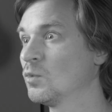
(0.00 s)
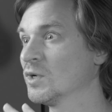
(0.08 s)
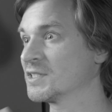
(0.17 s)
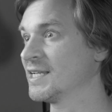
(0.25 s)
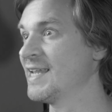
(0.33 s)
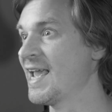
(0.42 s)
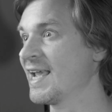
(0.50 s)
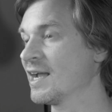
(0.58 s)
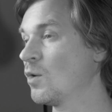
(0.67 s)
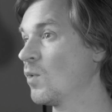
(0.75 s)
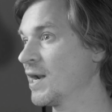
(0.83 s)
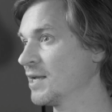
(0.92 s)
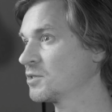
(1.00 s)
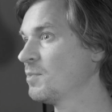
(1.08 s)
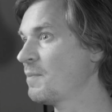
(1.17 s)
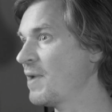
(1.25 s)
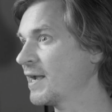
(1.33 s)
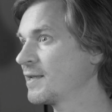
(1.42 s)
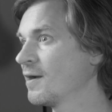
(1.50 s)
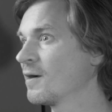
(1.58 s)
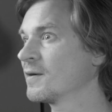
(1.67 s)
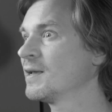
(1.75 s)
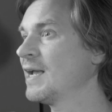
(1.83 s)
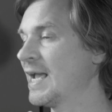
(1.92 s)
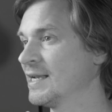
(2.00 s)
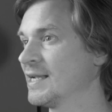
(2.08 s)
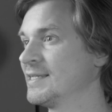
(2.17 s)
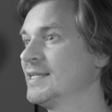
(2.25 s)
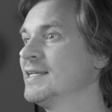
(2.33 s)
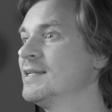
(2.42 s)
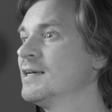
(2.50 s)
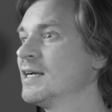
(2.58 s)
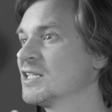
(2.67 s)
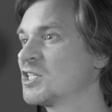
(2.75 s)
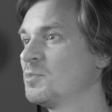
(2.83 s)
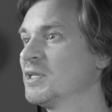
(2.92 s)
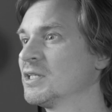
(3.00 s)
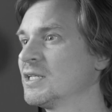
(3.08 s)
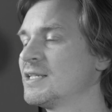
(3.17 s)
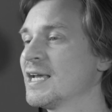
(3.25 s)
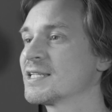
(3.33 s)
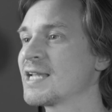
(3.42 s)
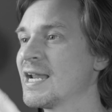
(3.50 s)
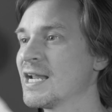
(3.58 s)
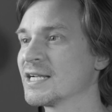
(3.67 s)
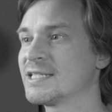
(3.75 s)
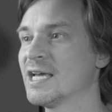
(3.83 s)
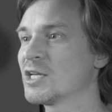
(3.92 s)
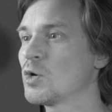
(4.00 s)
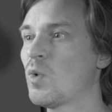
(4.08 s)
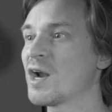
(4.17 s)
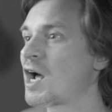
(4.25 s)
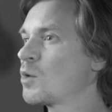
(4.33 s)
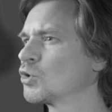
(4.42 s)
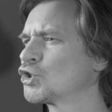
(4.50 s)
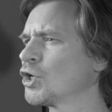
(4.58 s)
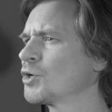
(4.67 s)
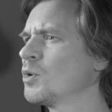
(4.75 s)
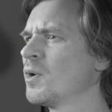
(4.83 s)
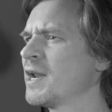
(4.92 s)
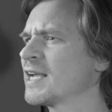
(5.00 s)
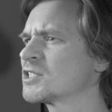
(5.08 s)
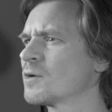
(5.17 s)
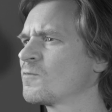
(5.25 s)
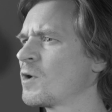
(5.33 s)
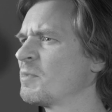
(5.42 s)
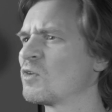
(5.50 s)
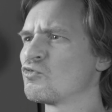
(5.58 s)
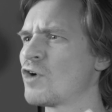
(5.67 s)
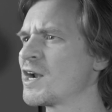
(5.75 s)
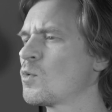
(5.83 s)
Well, today I went out to my backyard and I did a stability test, and I tell you what, I will show you an excerpt from it right